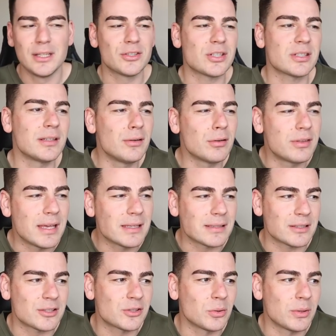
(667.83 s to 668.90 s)
Just little things
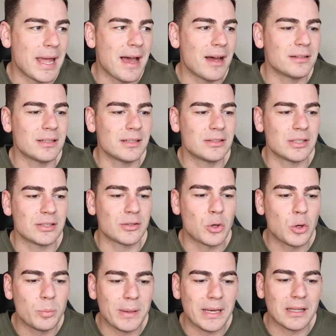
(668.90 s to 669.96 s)
that stood out, just
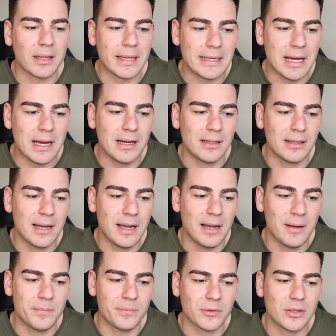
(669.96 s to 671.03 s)
could be cleaner,
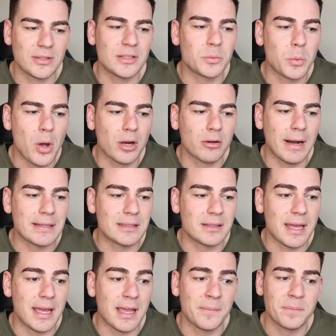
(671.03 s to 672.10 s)
because um, his work rate's there.